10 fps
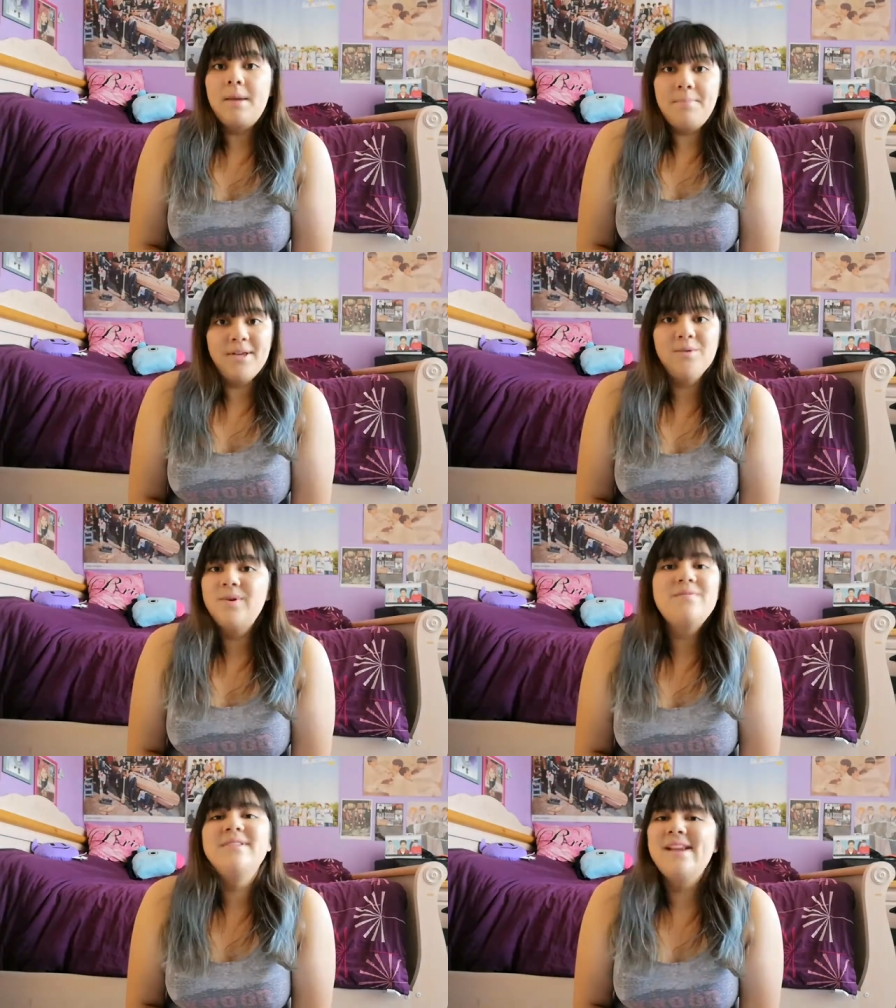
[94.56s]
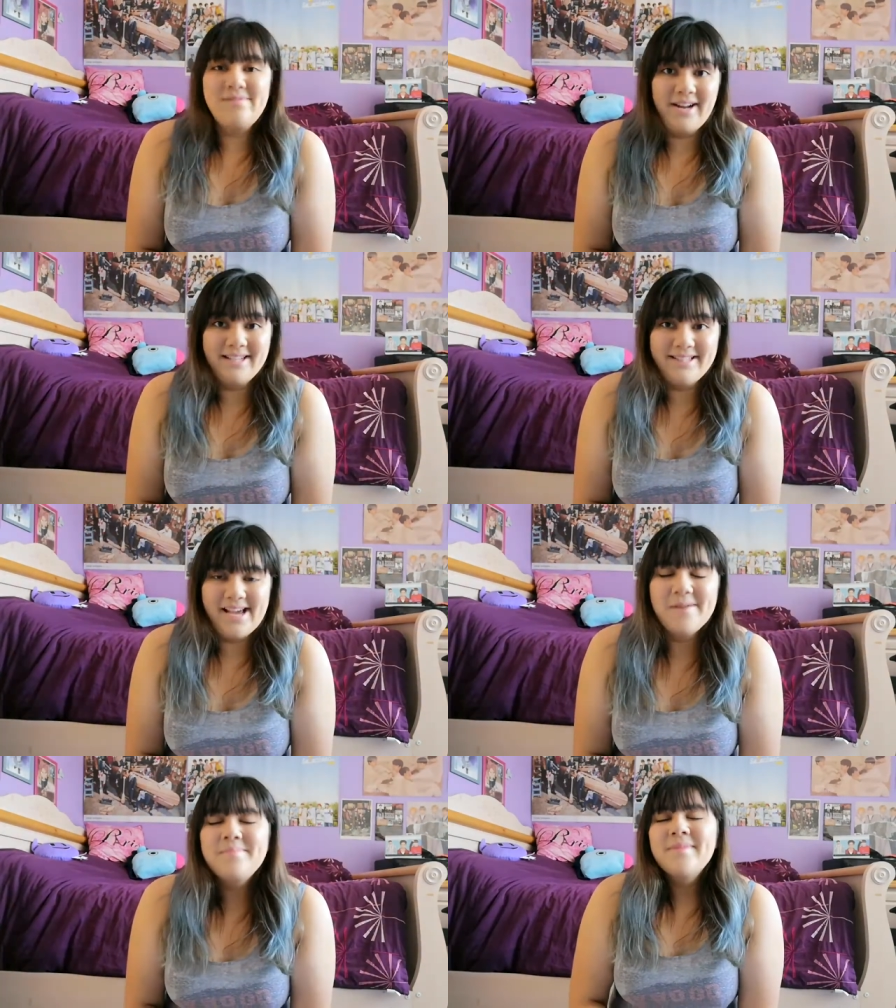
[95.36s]
I bet you would have never guessed
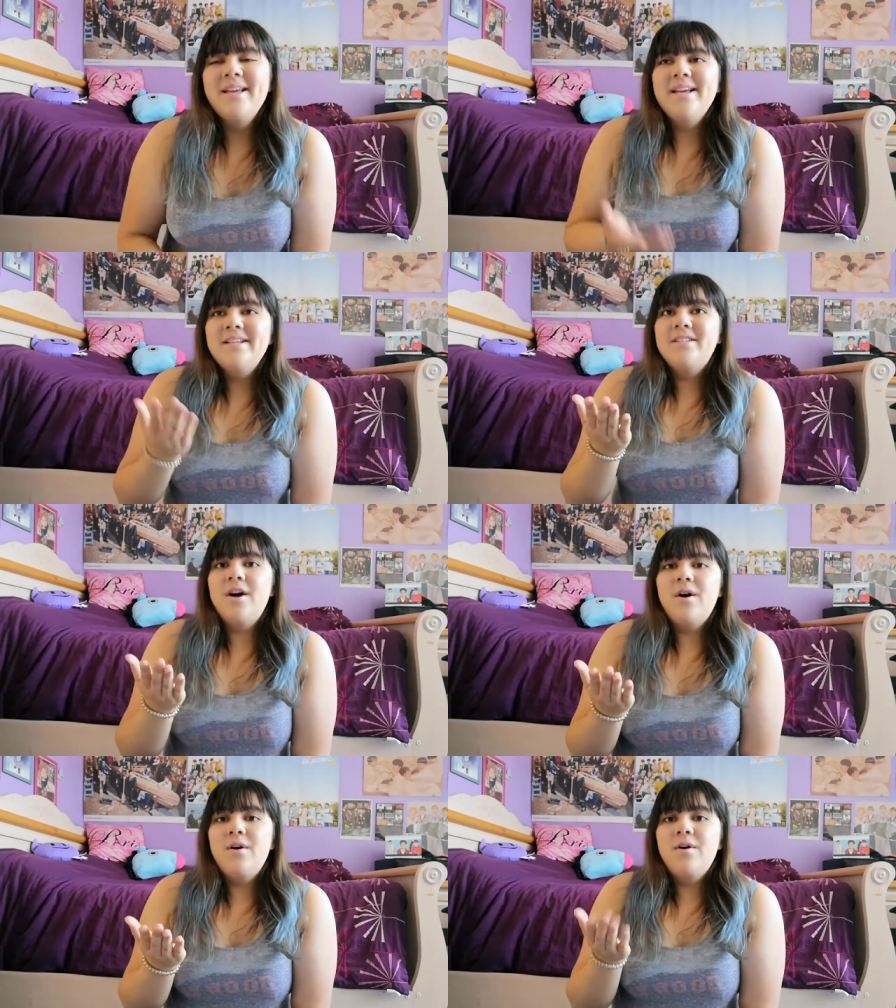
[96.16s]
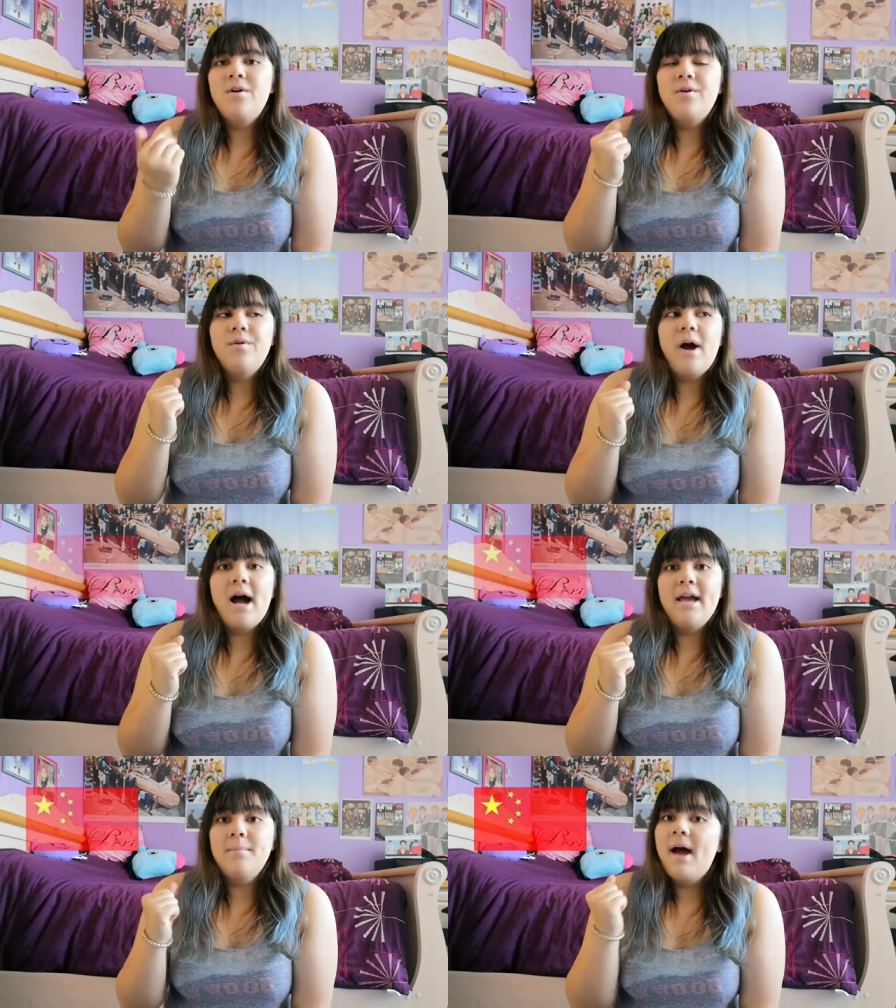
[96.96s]
that. So
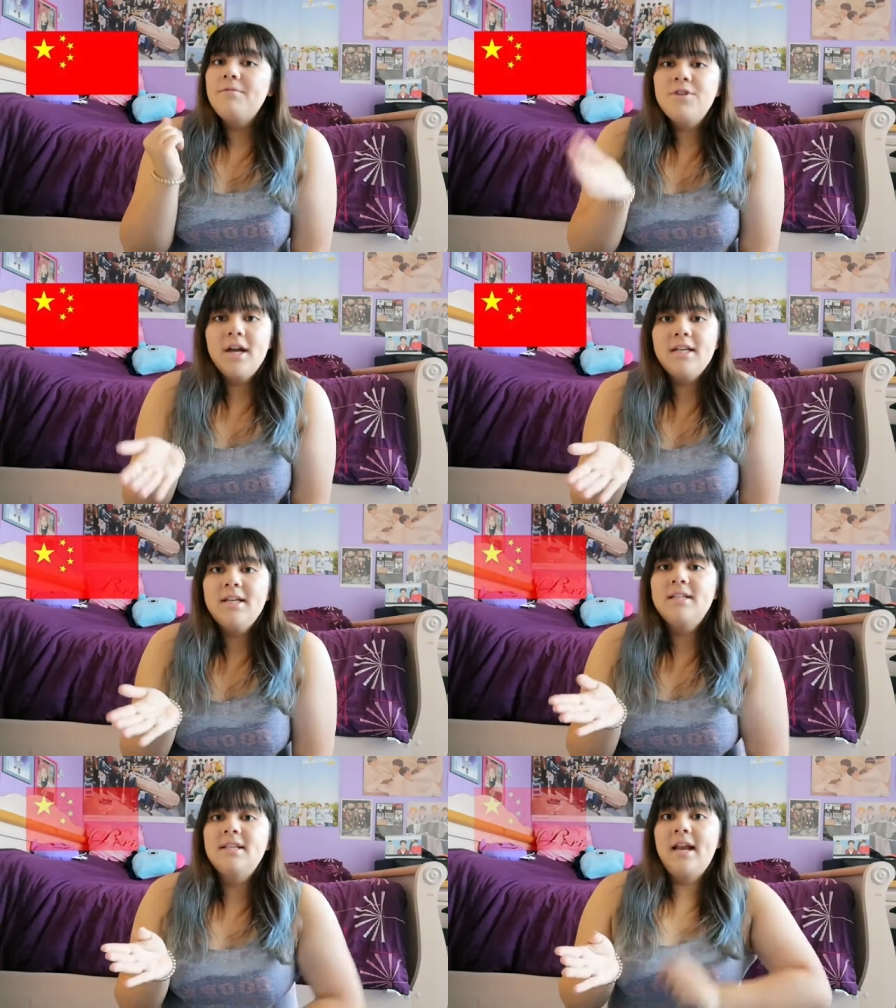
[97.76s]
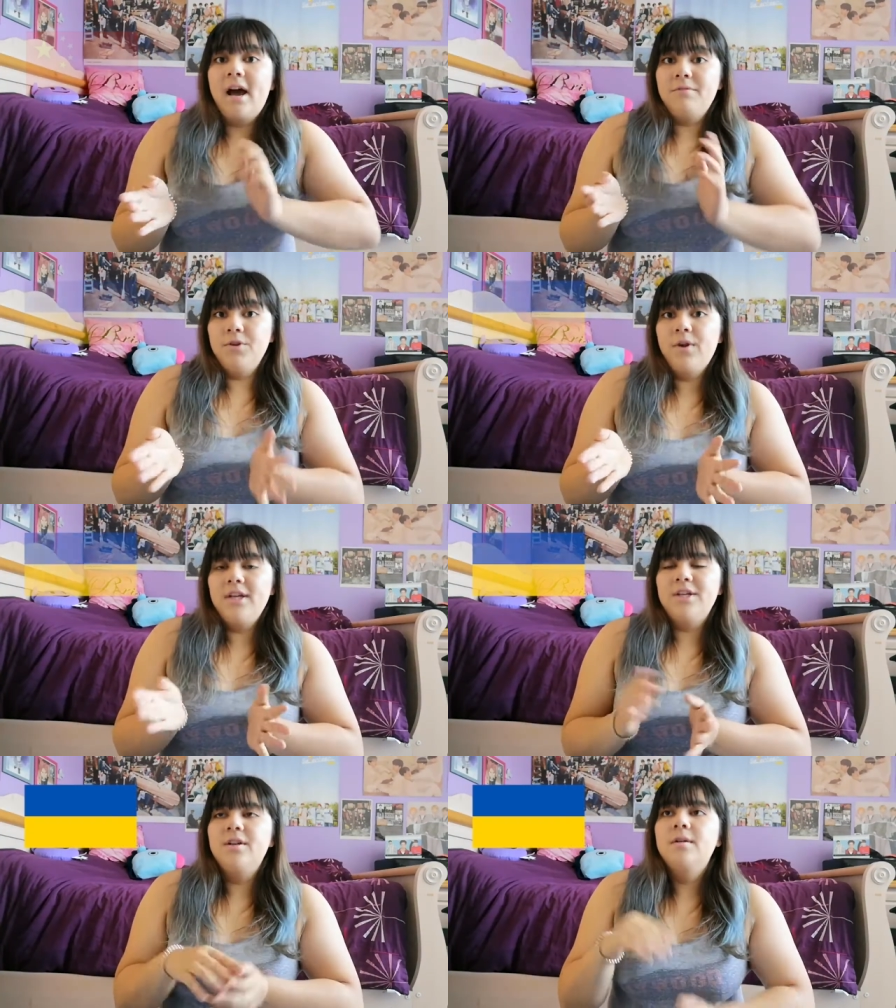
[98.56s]
I am half Chinese and half
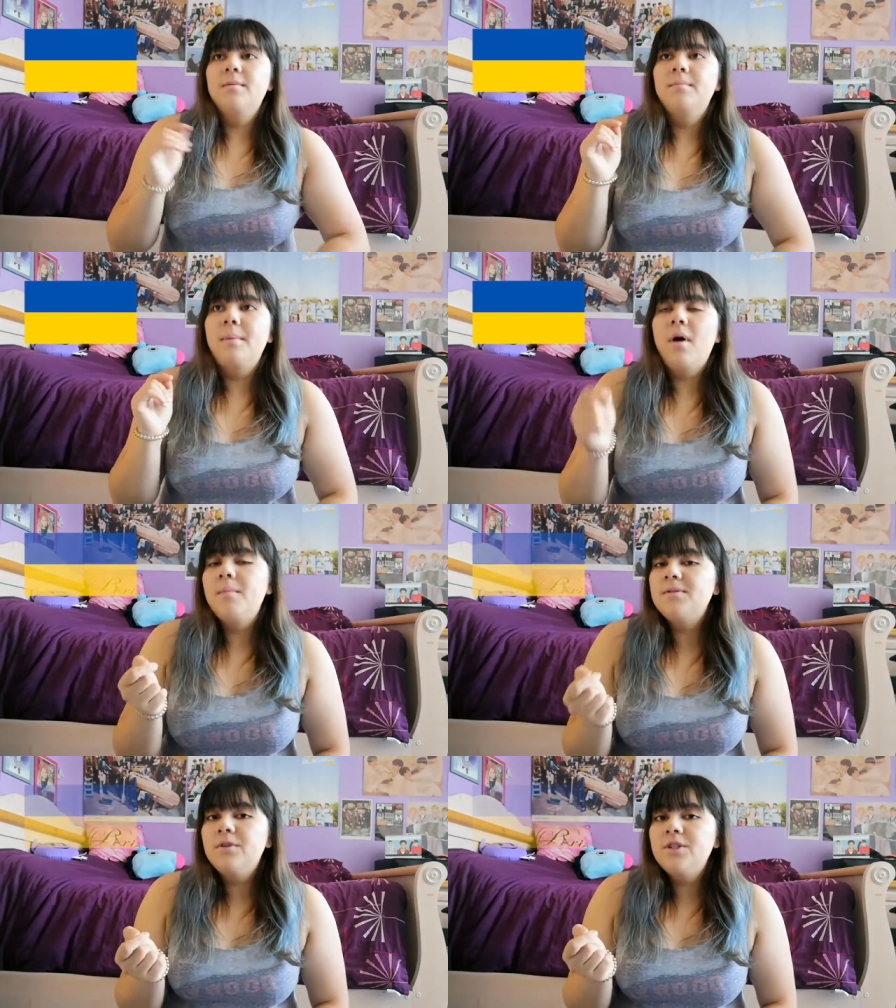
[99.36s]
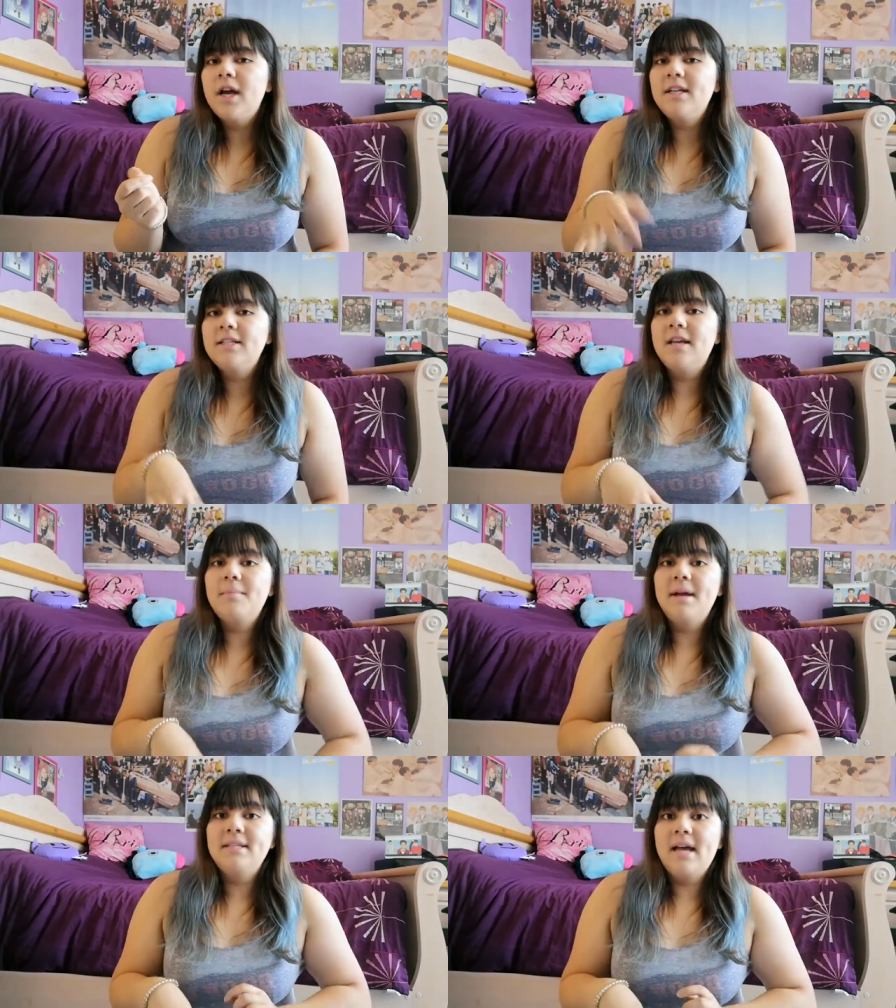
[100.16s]
Ukrainian. My mom is full Chinese and
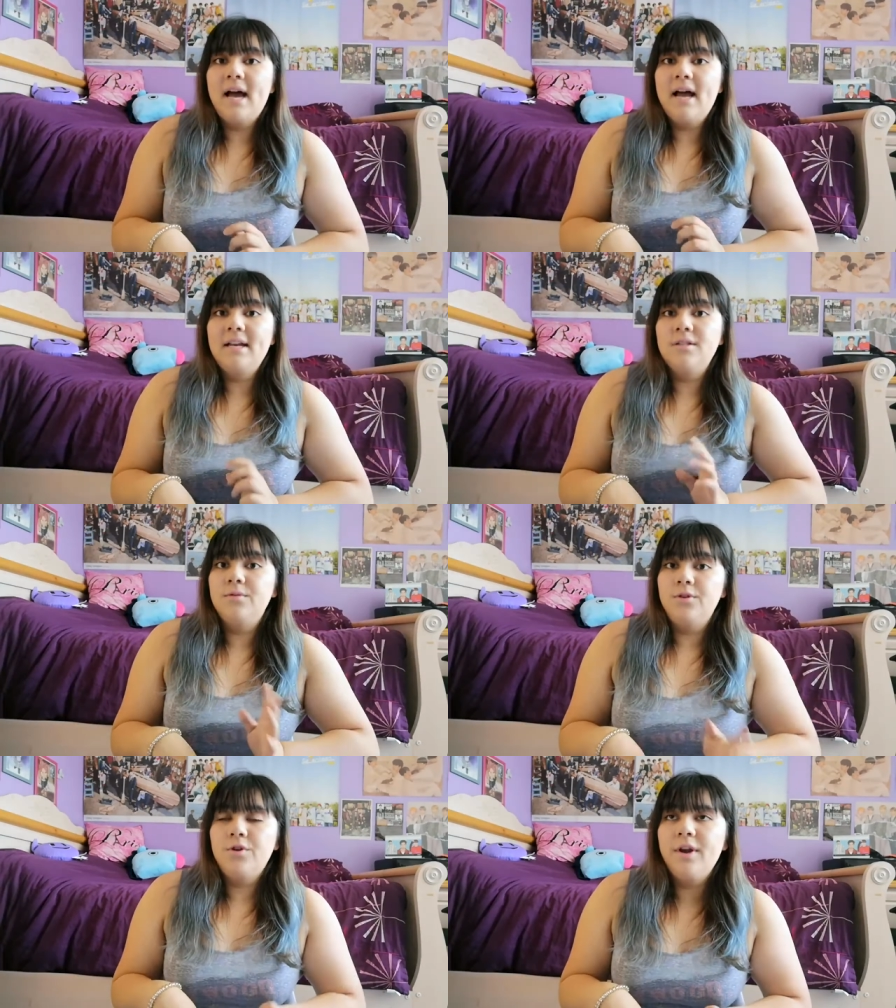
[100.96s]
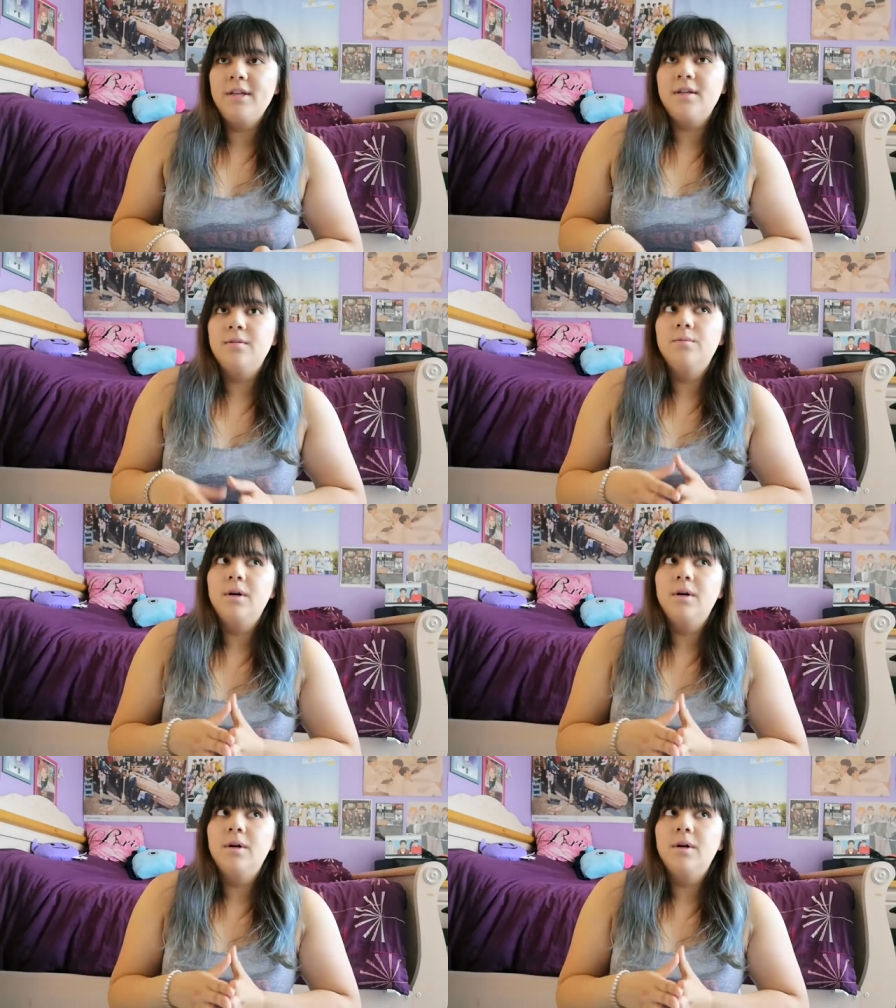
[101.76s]
my dad is full Ukrainian.